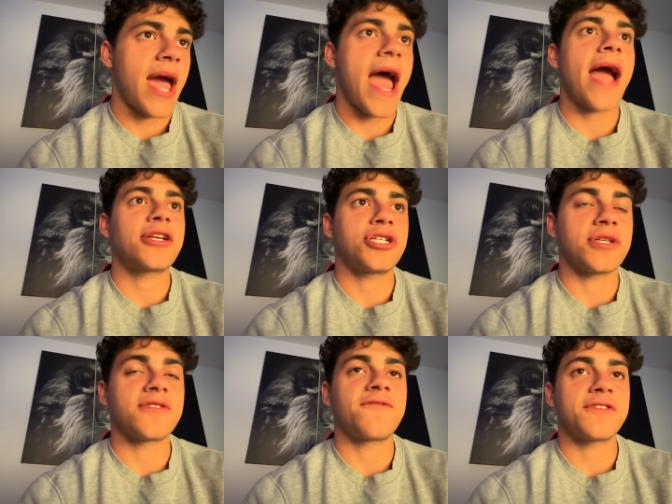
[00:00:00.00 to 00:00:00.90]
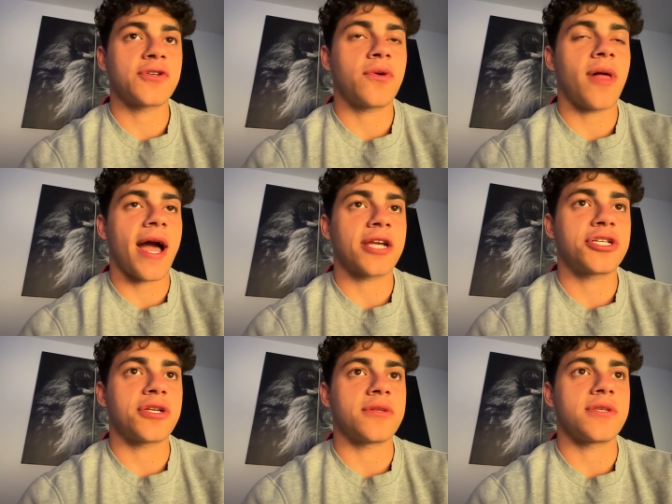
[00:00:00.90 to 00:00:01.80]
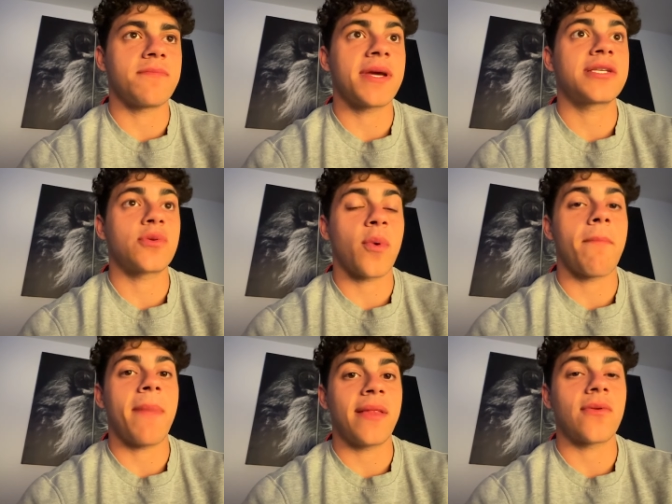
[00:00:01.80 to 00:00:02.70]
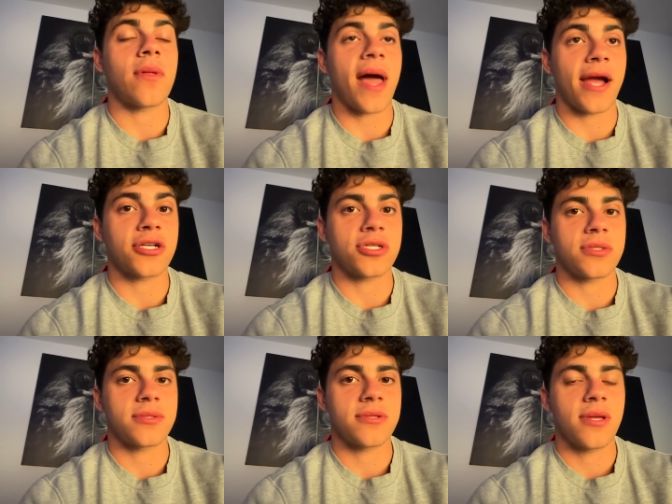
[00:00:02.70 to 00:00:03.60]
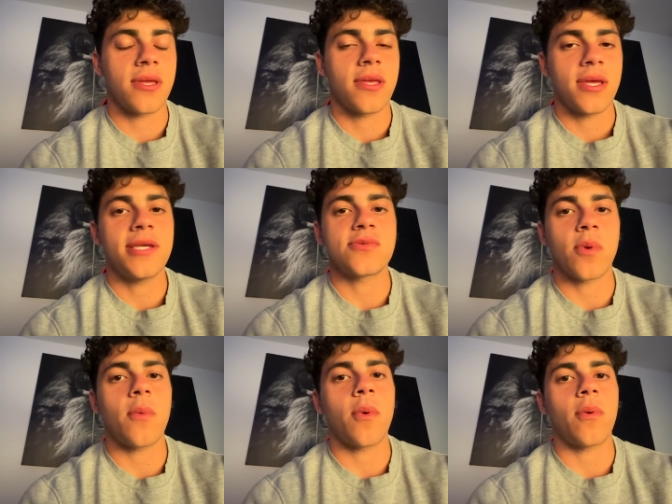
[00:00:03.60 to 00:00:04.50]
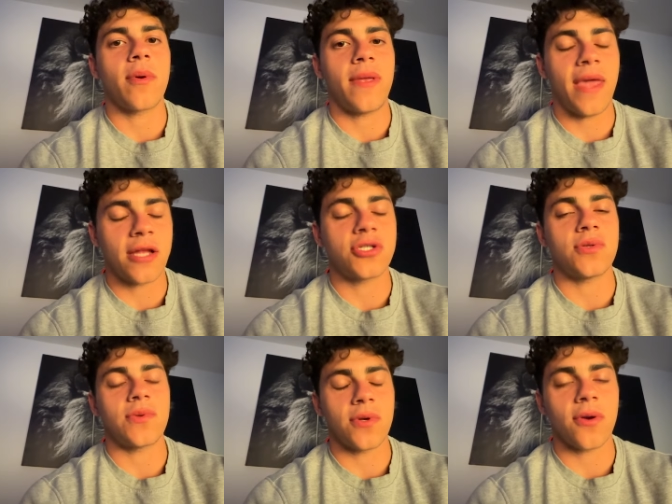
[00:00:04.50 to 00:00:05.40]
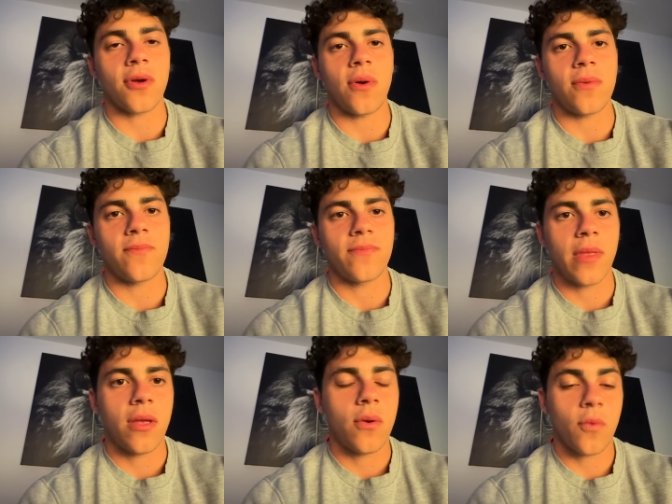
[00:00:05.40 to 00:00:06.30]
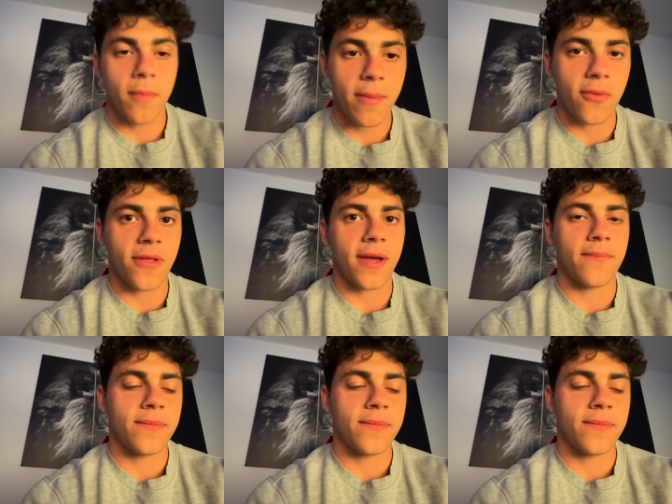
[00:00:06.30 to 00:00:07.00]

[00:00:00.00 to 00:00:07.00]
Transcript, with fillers: actions, physical actions mixed with mental actions is what will get you to your goal. Remember that.